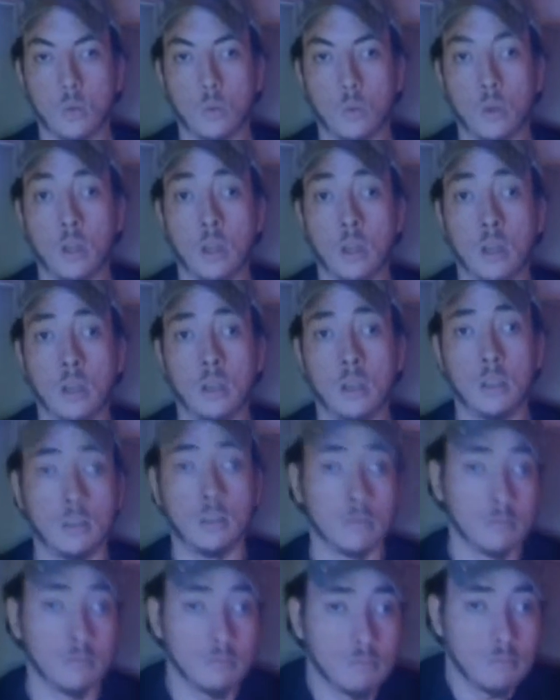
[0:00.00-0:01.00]
and we,
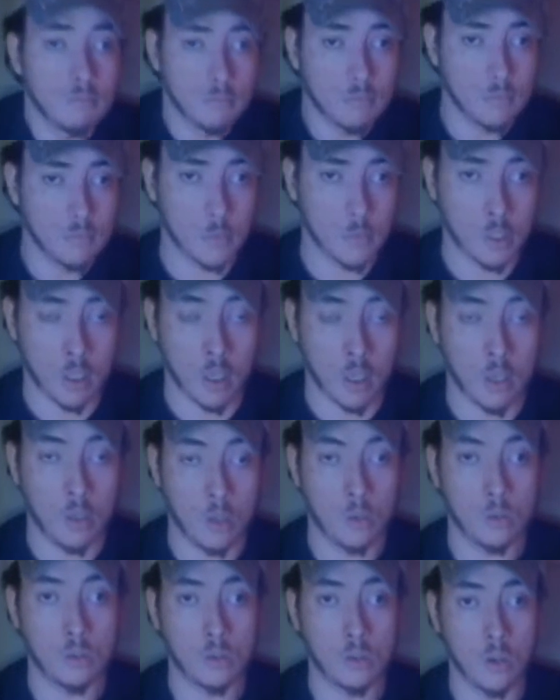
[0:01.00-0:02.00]
you
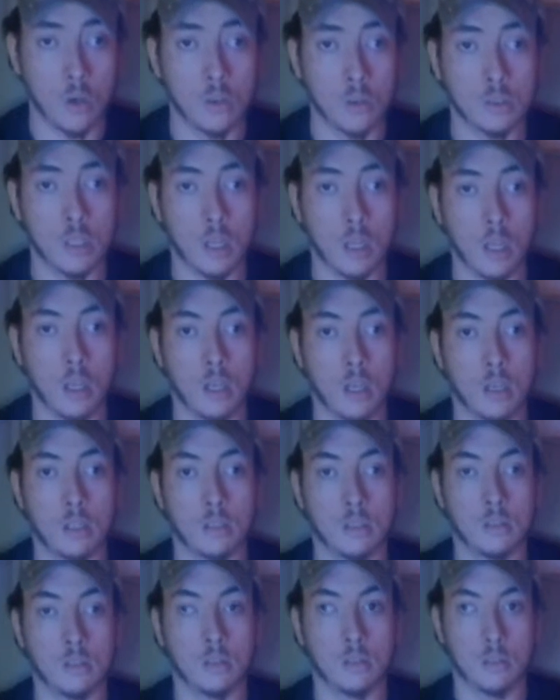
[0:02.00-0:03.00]
know, Skull Clan
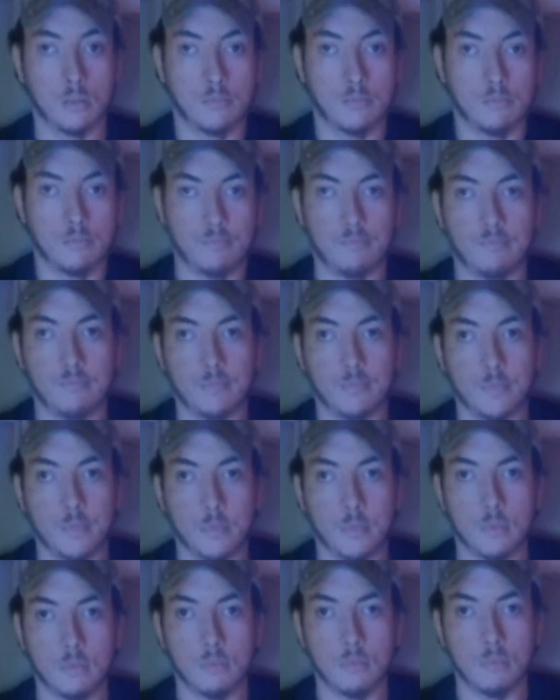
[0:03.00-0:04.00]
is
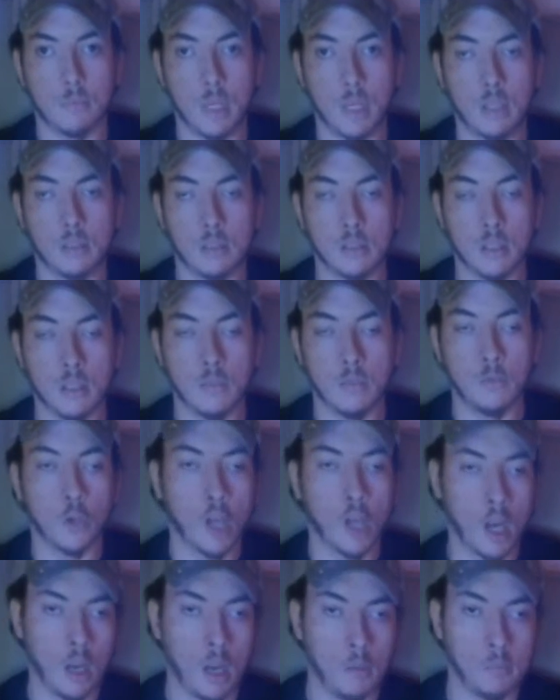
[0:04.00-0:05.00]
basically
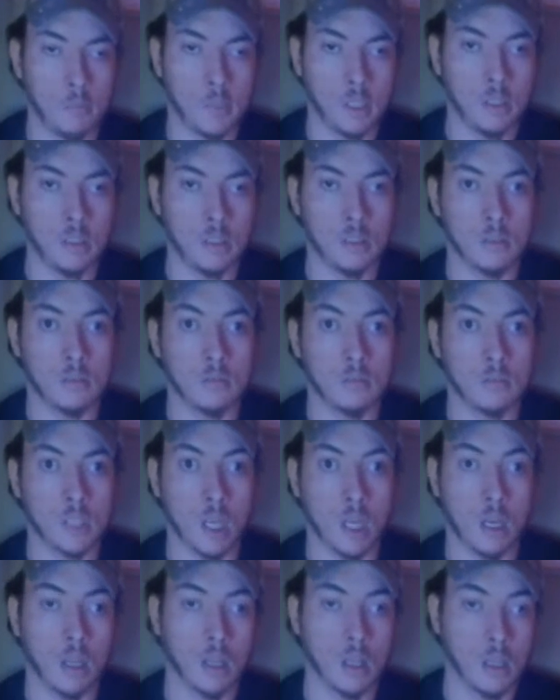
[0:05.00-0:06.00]
for admin
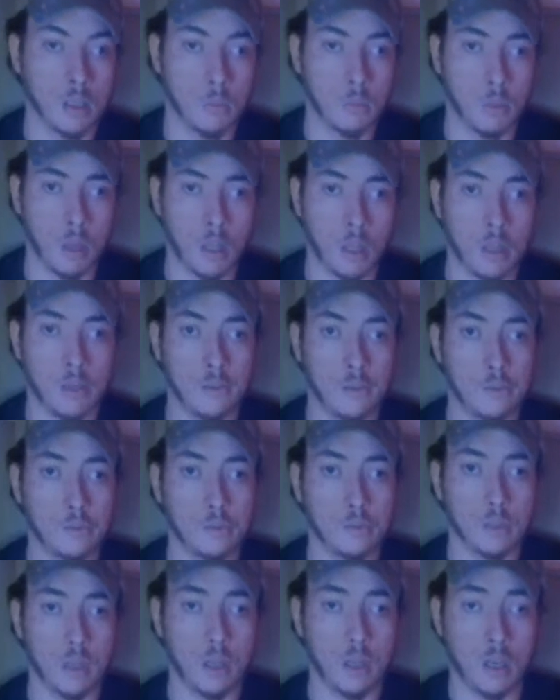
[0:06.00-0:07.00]
and elite players
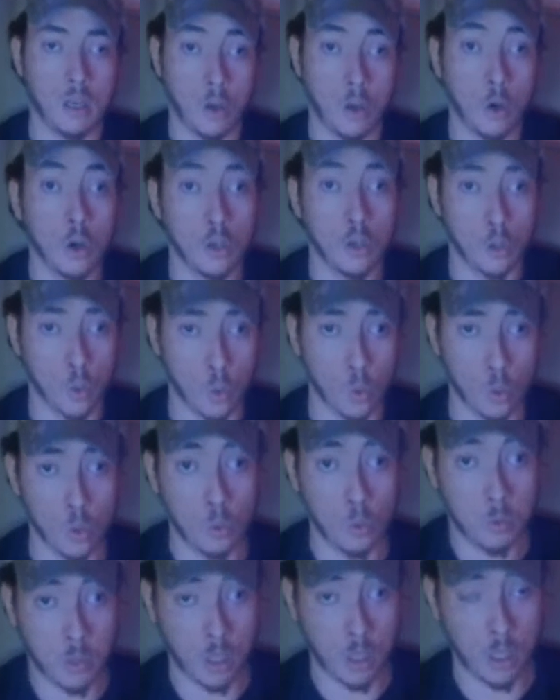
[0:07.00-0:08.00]
and
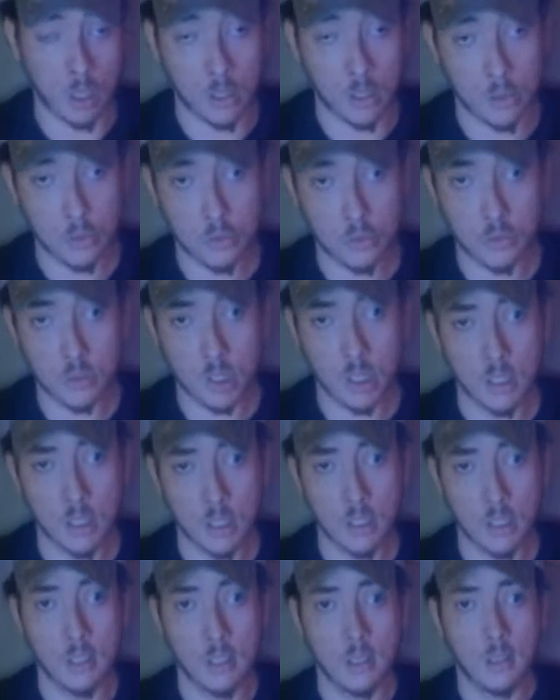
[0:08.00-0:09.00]
hardcore players.
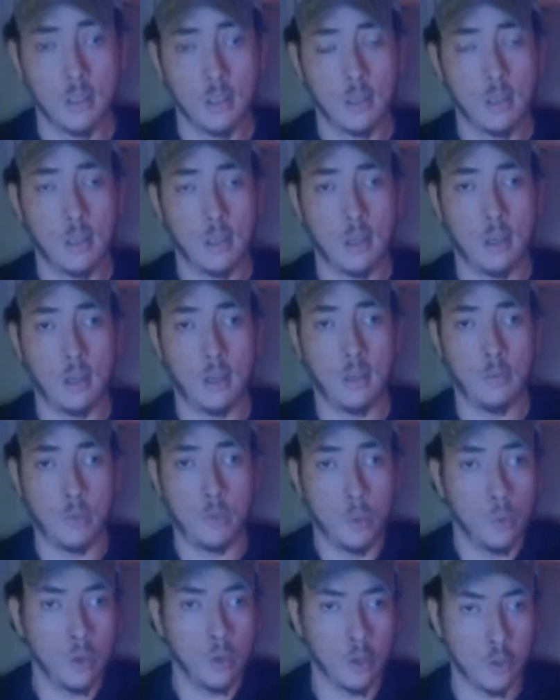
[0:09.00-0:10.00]
And if
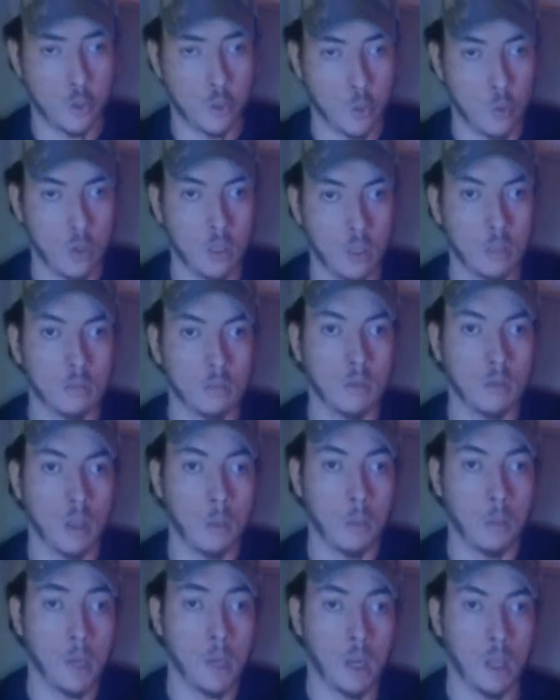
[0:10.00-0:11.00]
you want to join,
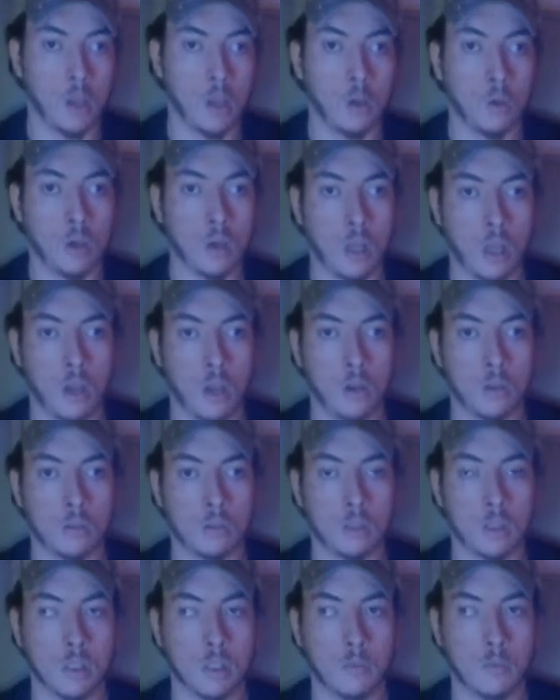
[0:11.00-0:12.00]
let me know and I'll
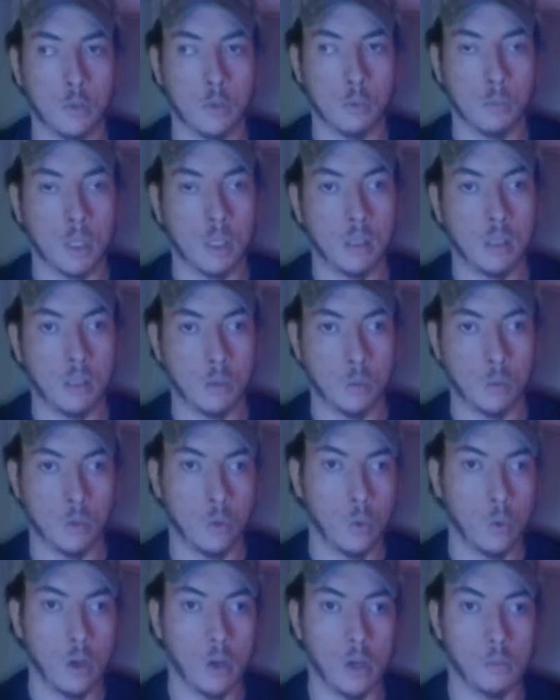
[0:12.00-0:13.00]
see if you meet the
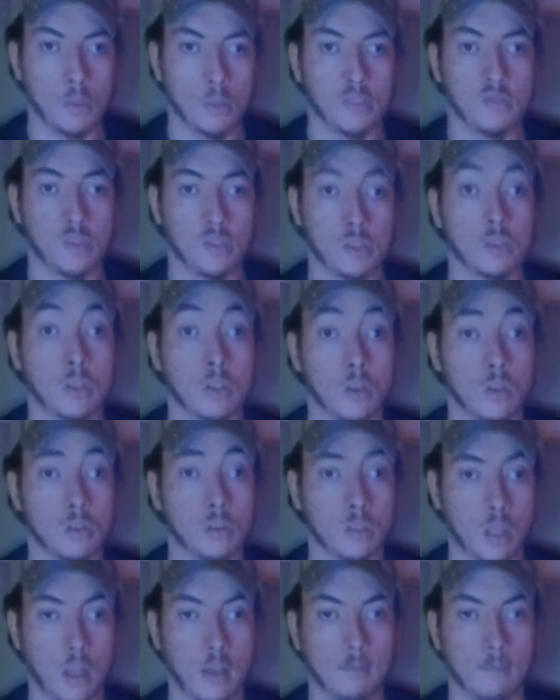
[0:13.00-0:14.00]
requirements for Skull
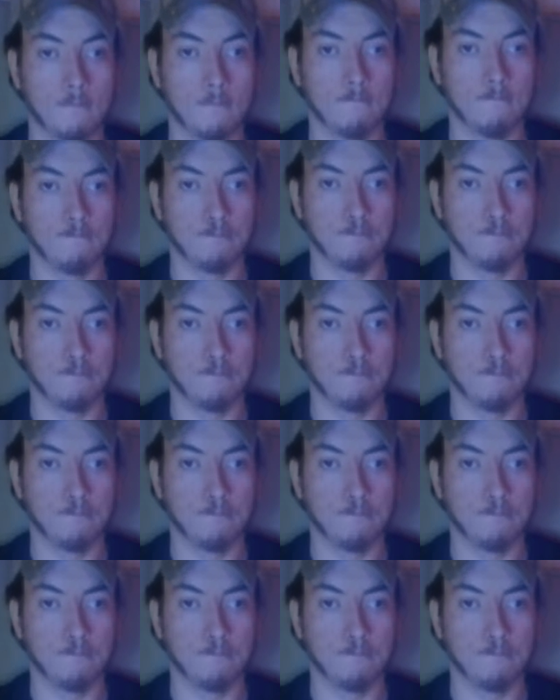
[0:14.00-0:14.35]
Clan.